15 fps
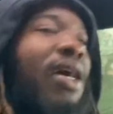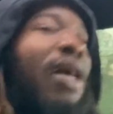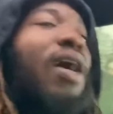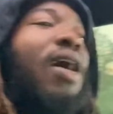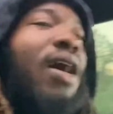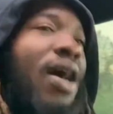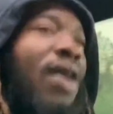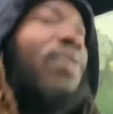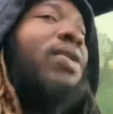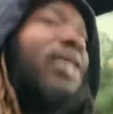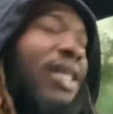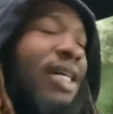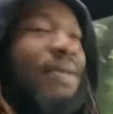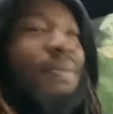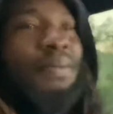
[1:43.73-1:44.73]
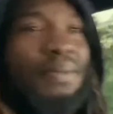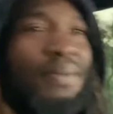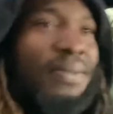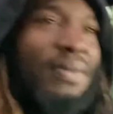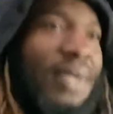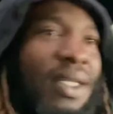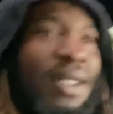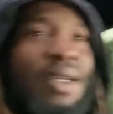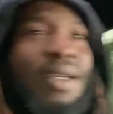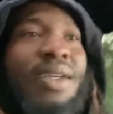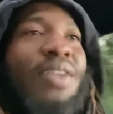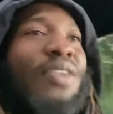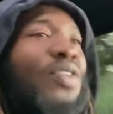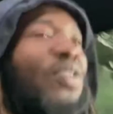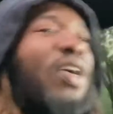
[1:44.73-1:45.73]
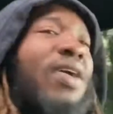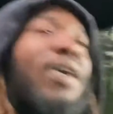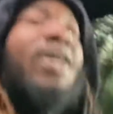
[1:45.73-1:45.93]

how come throughout